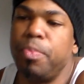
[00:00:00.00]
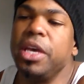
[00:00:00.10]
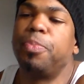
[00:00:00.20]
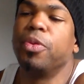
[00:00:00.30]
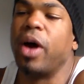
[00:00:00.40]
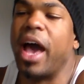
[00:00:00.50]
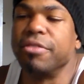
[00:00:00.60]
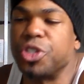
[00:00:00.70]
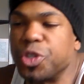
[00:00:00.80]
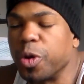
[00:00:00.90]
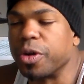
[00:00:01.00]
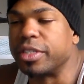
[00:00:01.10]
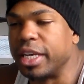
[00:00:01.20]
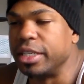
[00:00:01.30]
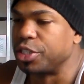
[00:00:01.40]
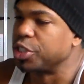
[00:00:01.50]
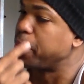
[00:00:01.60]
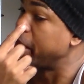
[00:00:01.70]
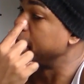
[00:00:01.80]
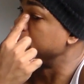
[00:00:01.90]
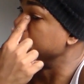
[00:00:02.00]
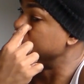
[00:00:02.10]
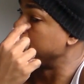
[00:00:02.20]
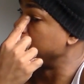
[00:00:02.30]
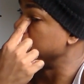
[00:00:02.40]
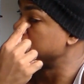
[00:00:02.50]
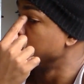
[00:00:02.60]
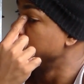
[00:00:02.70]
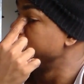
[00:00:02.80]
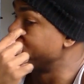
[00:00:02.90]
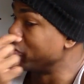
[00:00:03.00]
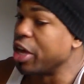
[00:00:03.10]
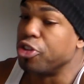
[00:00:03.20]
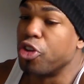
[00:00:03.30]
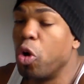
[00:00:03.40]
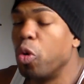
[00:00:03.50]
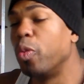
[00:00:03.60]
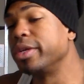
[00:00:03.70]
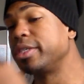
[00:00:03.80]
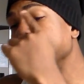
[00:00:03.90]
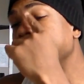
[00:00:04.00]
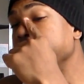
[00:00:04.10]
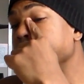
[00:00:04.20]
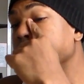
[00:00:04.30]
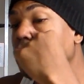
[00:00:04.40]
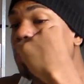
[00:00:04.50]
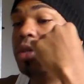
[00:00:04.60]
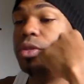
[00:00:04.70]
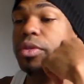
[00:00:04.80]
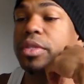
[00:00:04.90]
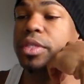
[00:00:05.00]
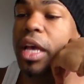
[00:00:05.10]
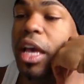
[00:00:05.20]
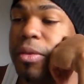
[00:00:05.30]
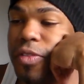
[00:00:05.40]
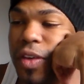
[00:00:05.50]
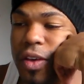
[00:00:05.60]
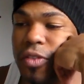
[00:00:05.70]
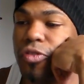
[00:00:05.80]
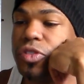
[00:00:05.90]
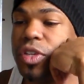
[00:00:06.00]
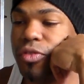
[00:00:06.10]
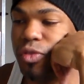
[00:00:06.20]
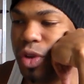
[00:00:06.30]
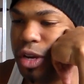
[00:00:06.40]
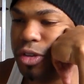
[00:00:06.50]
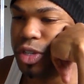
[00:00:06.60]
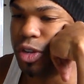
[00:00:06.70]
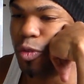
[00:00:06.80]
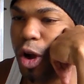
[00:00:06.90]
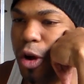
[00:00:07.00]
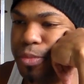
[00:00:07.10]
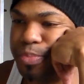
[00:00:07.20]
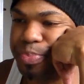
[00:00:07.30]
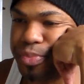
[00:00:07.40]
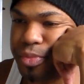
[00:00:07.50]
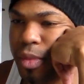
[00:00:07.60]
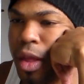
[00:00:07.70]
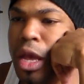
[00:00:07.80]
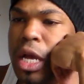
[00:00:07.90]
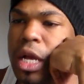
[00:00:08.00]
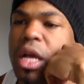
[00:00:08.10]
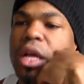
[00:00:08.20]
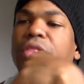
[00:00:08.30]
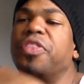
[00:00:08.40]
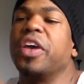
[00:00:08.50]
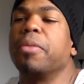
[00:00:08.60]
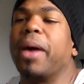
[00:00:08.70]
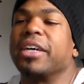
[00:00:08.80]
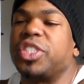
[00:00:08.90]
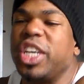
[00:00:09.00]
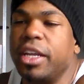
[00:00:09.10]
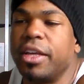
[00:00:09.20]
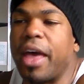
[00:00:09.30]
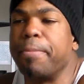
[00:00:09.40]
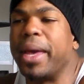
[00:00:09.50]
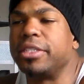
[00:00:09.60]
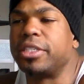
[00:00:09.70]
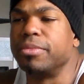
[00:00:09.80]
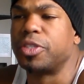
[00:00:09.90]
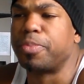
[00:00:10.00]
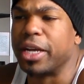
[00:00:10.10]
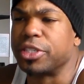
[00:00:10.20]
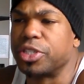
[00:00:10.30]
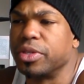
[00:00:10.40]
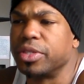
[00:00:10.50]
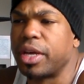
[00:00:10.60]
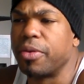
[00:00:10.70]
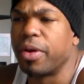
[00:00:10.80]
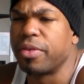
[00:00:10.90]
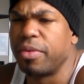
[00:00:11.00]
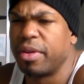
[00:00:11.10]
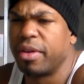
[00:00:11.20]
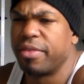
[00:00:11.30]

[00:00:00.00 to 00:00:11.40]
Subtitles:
People have shorter attention spans these days, so they don't want to see someone do the same thing for several years in a row. The thing about Cena that makes him special is that whether